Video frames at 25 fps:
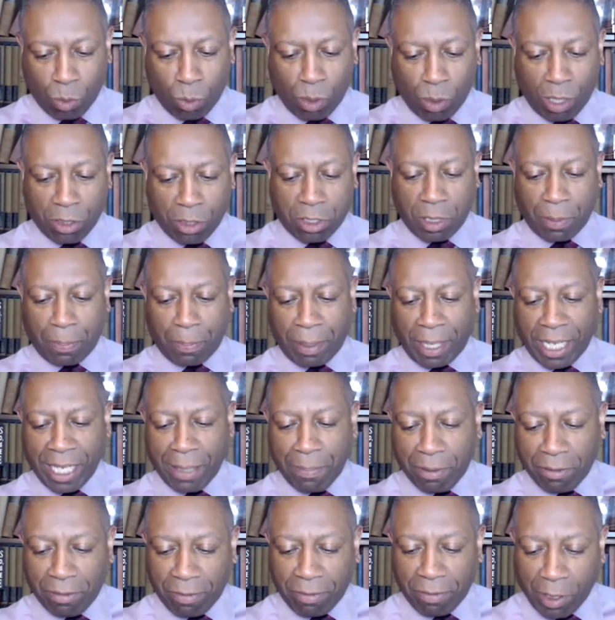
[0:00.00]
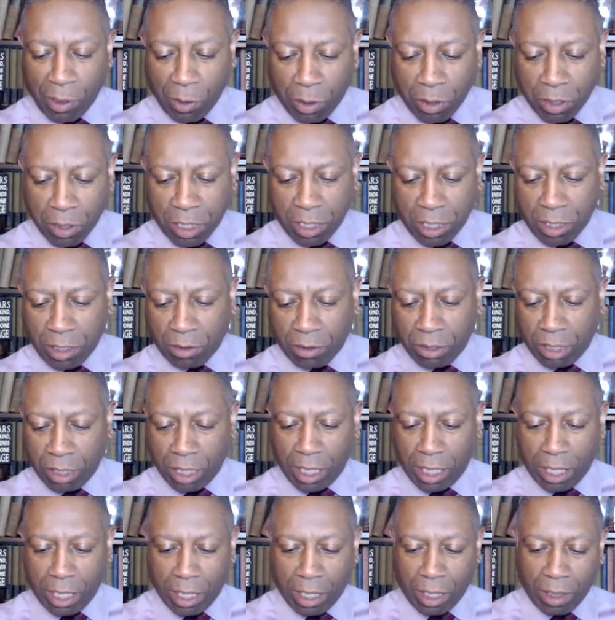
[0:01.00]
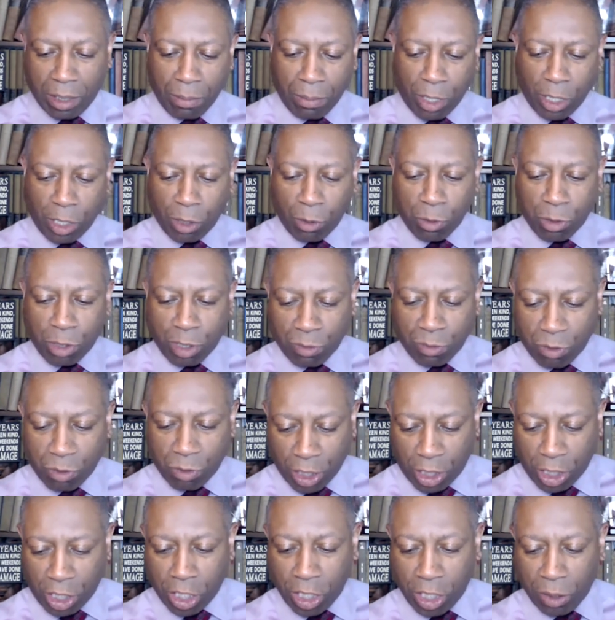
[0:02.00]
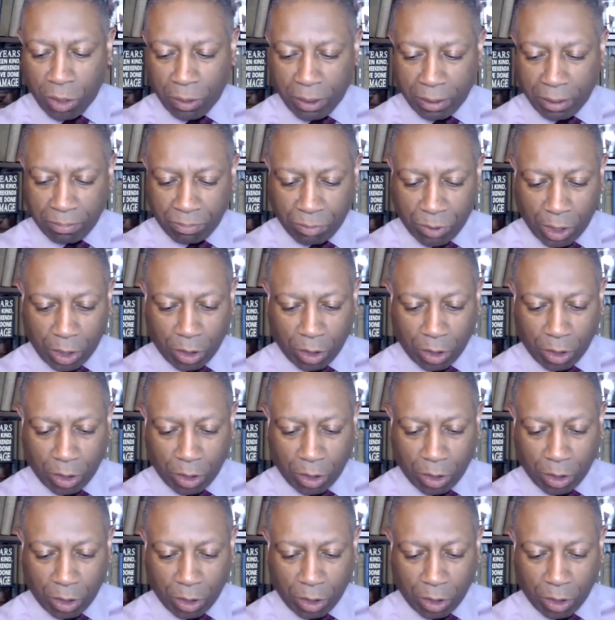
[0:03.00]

Whilst the paper focuses on the use of secure